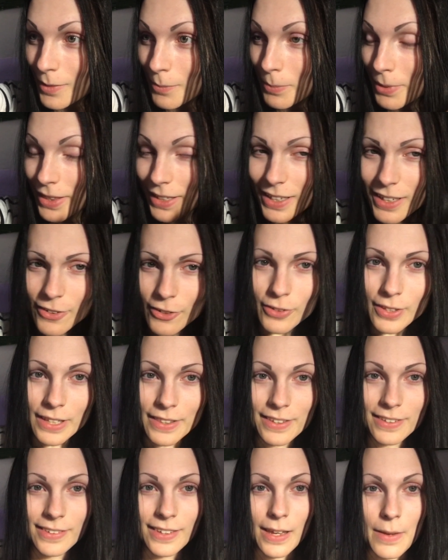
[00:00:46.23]
but they didn't do that
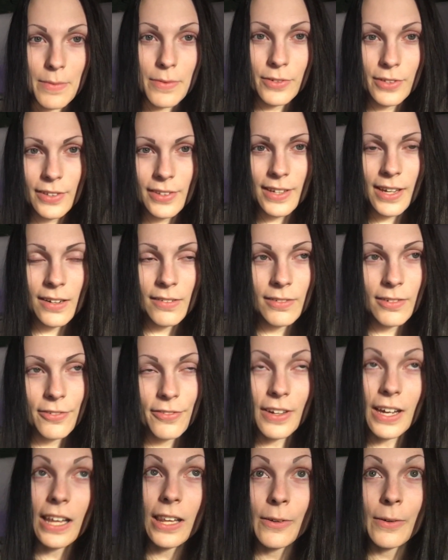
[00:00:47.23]
this time. It was just kind of a
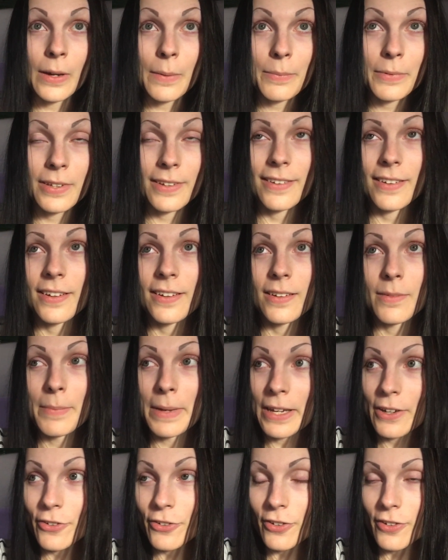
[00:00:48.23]
follow up to
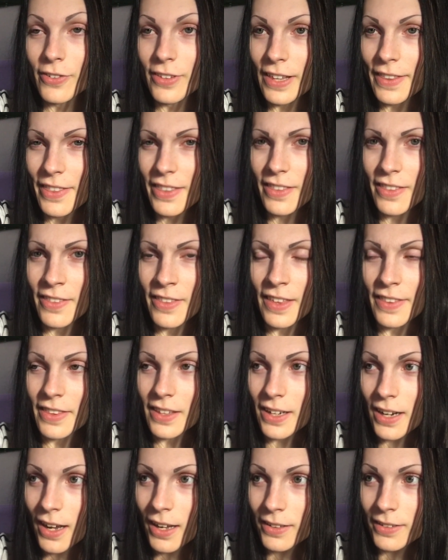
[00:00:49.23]
make sure that the
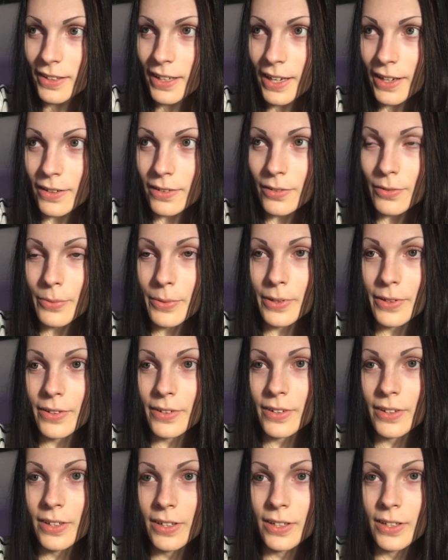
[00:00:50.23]
contacts
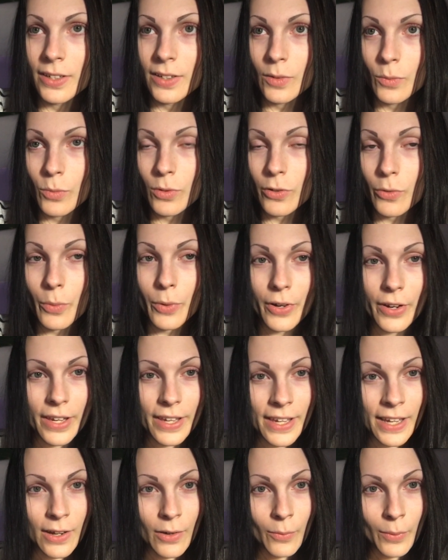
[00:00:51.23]
were
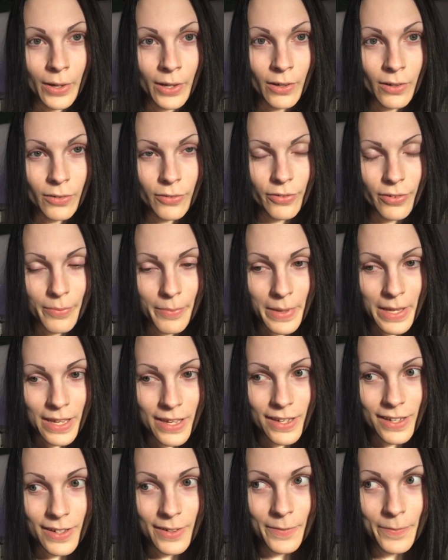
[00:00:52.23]
working out well for
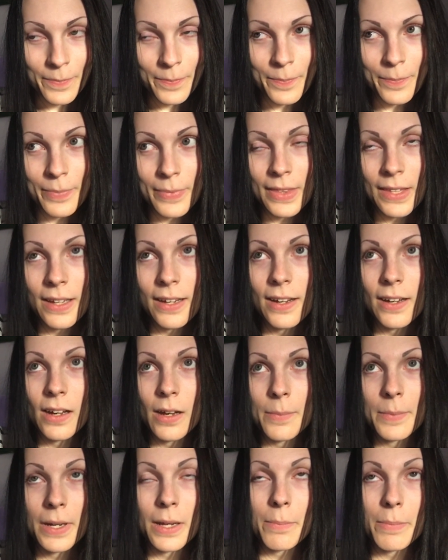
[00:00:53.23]
me.
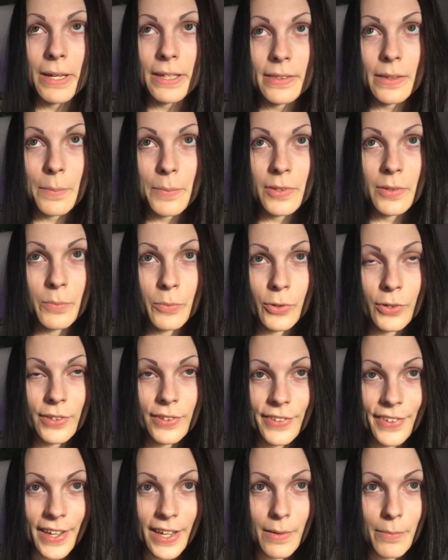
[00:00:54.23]
And I picked up some more
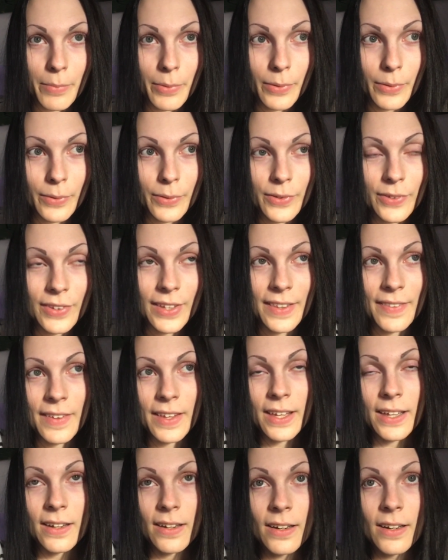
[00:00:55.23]
samples, and
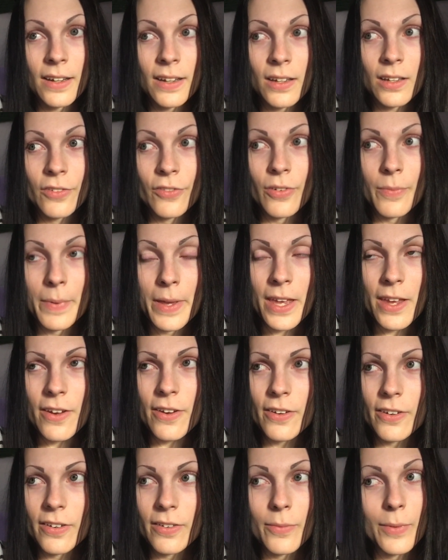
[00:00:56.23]
then from
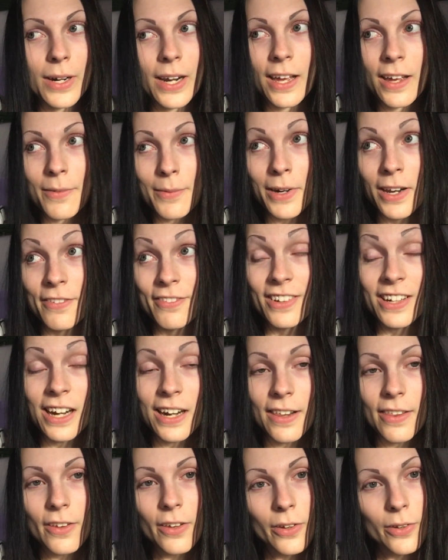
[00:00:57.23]
here, when I run
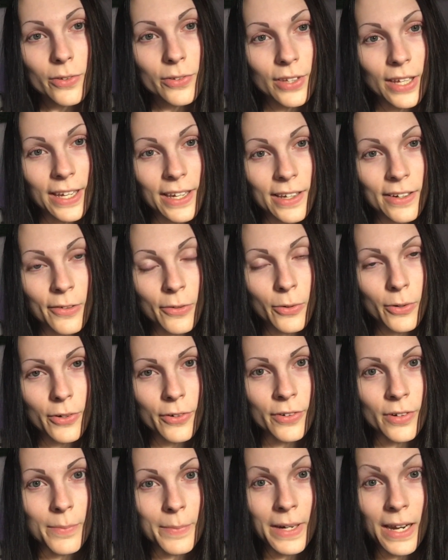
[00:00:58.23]
out of those, I can order
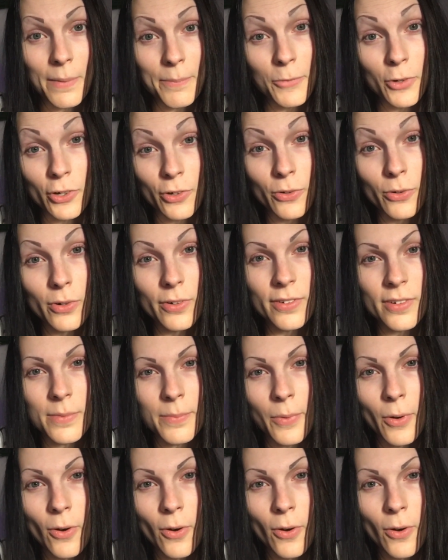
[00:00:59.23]
them, and I'm going to order them